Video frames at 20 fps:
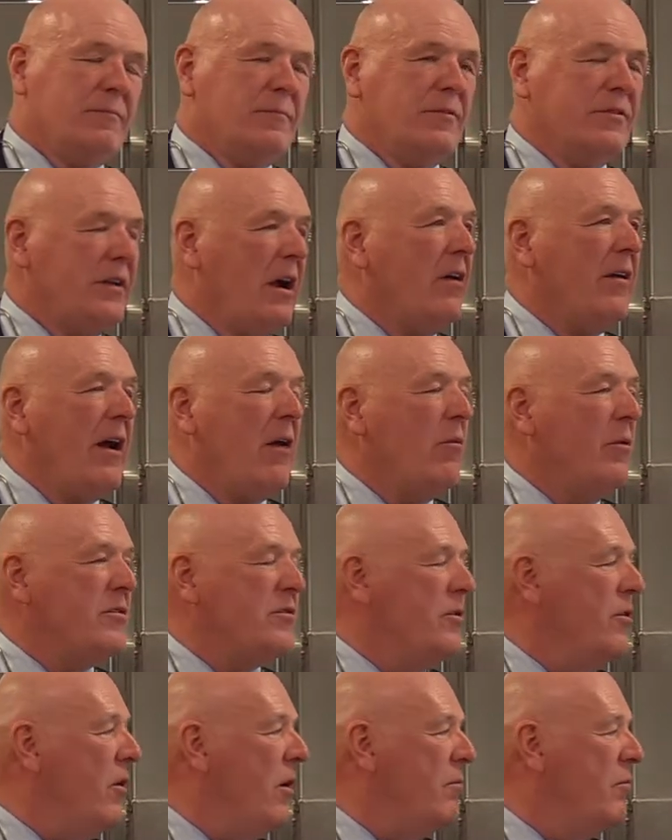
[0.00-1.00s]
started out in
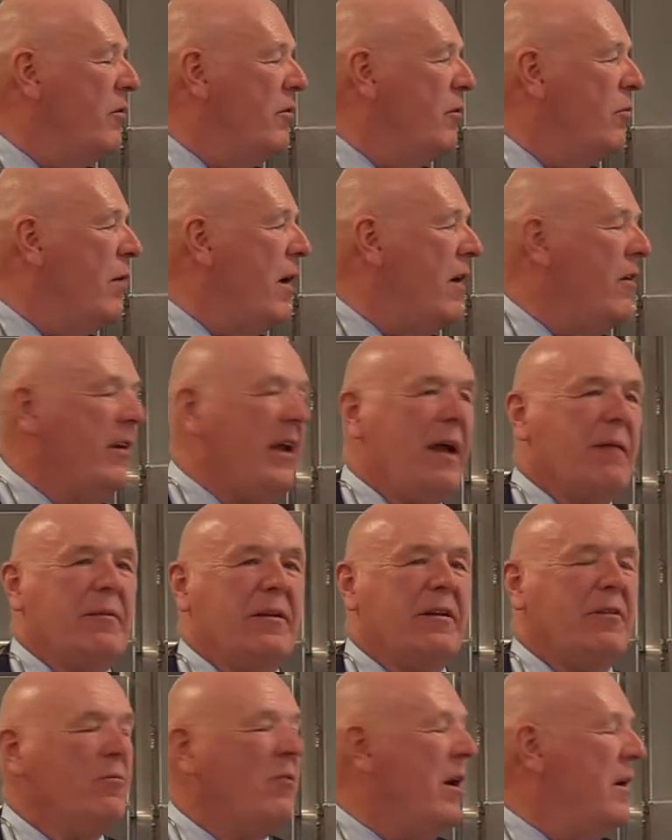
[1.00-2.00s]
Western New York, moved to Rotterdam,
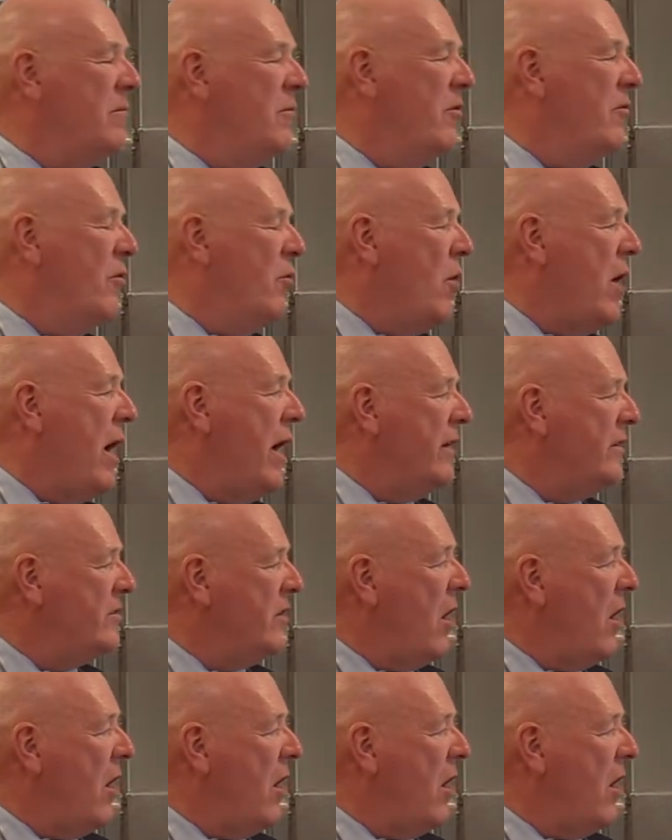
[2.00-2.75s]
and didn't want to move away.